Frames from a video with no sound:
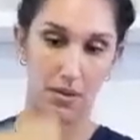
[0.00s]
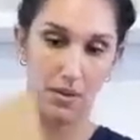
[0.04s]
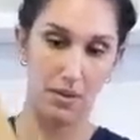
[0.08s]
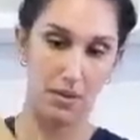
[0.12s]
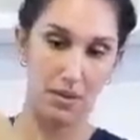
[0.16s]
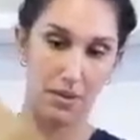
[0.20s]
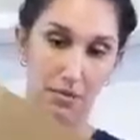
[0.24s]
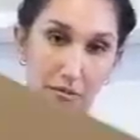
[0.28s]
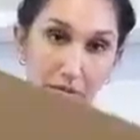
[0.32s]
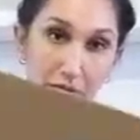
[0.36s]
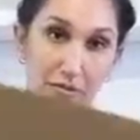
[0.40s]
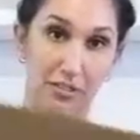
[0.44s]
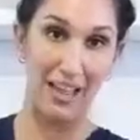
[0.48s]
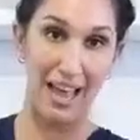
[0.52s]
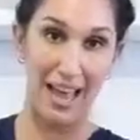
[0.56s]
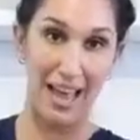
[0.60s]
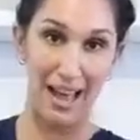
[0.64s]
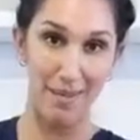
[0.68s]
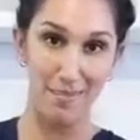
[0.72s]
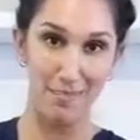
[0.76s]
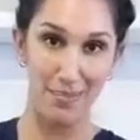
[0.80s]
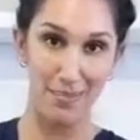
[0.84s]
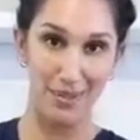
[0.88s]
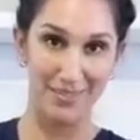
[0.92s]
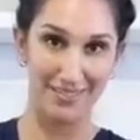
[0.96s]
the
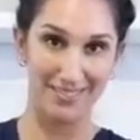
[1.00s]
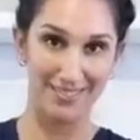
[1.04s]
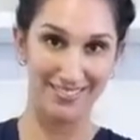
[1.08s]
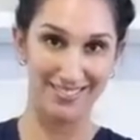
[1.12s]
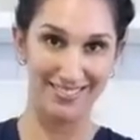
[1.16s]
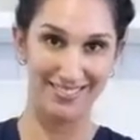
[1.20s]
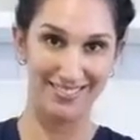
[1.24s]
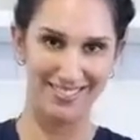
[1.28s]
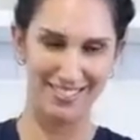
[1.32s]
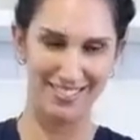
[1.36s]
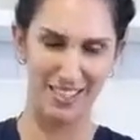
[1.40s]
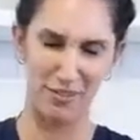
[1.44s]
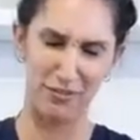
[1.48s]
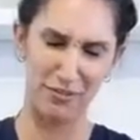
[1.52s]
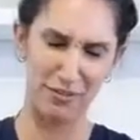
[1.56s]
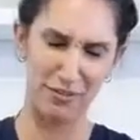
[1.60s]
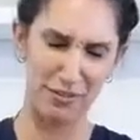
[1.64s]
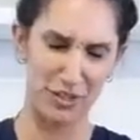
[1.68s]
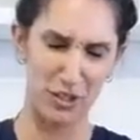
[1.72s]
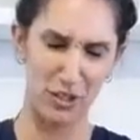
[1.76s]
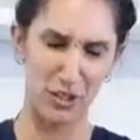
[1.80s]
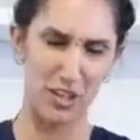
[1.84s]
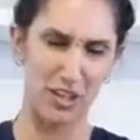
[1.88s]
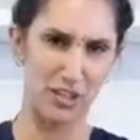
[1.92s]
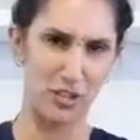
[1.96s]
flap,
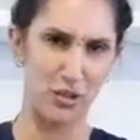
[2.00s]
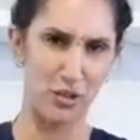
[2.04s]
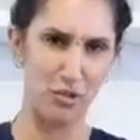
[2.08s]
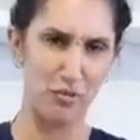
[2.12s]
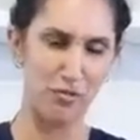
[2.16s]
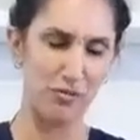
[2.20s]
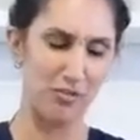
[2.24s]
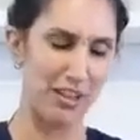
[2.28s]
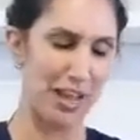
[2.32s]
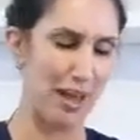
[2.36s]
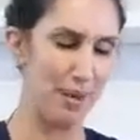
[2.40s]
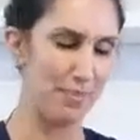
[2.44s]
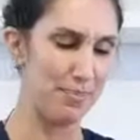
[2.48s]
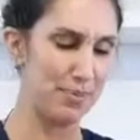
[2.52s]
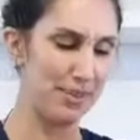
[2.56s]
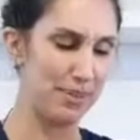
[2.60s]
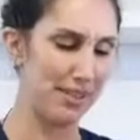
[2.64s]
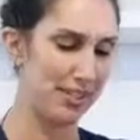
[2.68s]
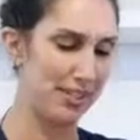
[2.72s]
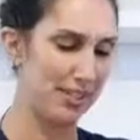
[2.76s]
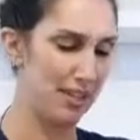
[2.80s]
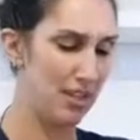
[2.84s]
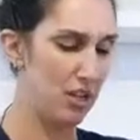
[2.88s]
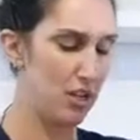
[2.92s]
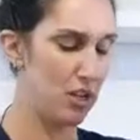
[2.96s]
to the two
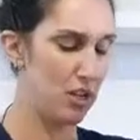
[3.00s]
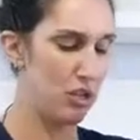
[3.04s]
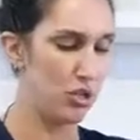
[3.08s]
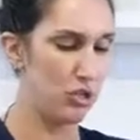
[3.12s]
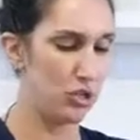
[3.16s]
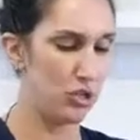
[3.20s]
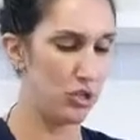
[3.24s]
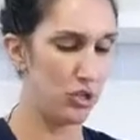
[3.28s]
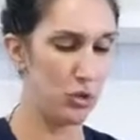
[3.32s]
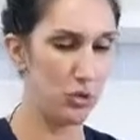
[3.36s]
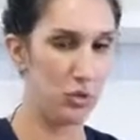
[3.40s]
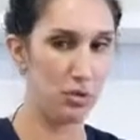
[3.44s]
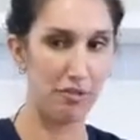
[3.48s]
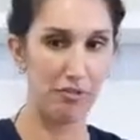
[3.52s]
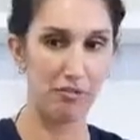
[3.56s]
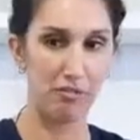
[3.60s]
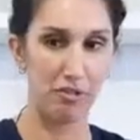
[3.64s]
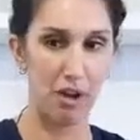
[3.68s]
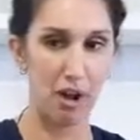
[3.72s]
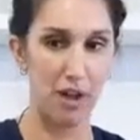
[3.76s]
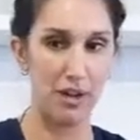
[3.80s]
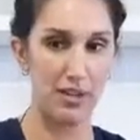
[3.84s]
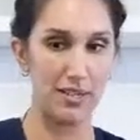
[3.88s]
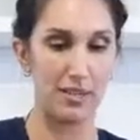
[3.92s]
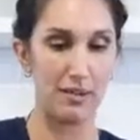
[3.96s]
flaps to the
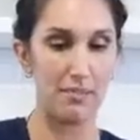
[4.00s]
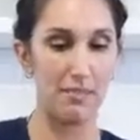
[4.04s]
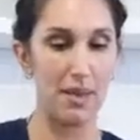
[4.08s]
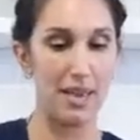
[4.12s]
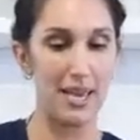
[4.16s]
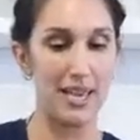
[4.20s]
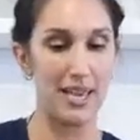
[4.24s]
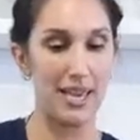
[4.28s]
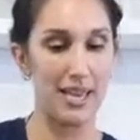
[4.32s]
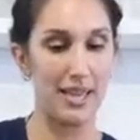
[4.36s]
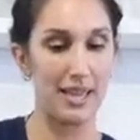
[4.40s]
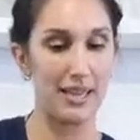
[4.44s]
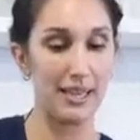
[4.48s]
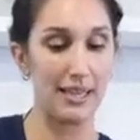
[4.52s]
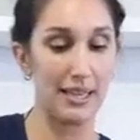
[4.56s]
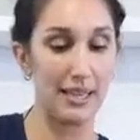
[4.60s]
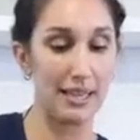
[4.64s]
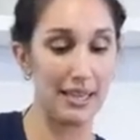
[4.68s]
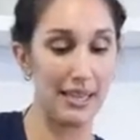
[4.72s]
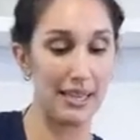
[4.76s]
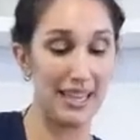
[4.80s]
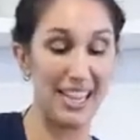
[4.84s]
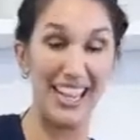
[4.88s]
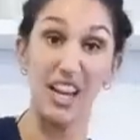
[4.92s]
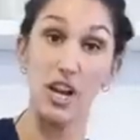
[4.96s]
front to make it
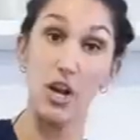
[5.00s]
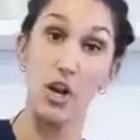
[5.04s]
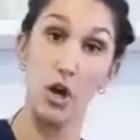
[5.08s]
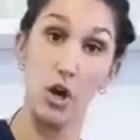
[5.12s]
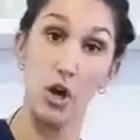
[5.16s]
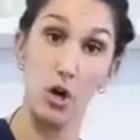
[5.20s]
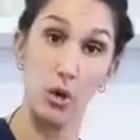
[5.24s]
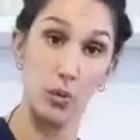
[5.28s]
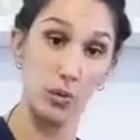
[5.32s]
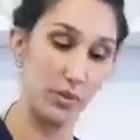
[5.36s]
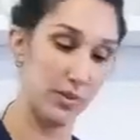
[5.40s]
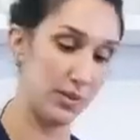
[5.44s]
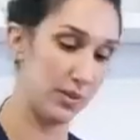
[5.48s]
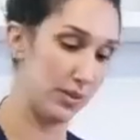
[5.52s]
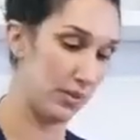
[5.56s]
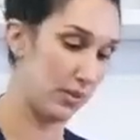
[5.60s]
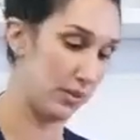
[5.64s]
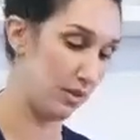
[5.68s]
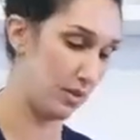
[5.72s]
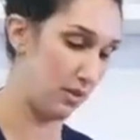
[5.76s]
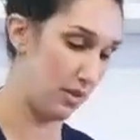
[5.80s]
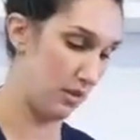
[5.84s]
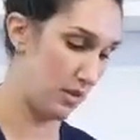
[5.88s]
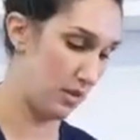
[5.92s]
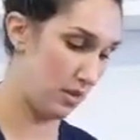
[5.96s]
like a nose.
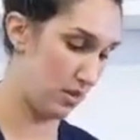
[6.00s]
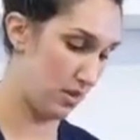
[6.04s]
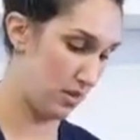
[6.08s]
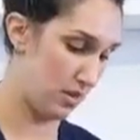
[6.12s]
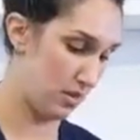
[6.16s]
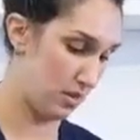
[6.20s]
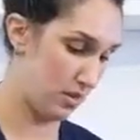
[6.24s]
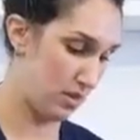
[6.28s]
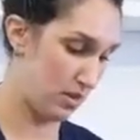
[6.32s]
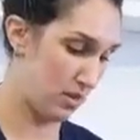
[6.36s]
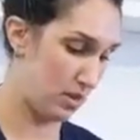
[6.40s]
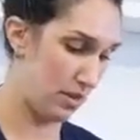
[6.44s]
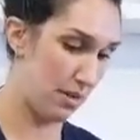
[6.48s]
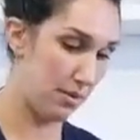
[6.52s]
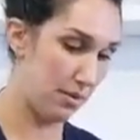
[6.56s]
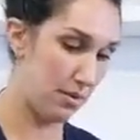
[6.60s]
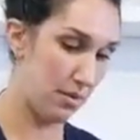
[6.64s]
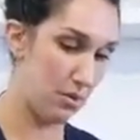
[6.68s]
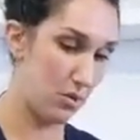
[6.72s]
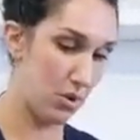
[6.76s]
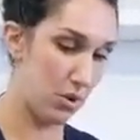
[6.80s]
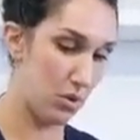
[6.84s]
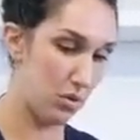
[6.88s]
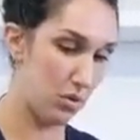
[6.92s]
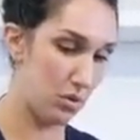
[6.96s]
I
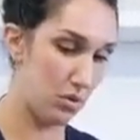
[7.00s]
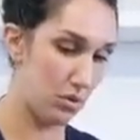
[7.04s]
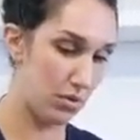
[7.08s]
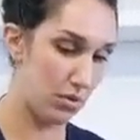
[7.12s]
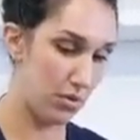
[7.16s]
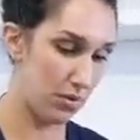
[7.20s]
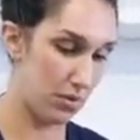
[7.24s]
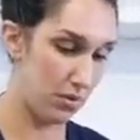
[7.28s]
don't know,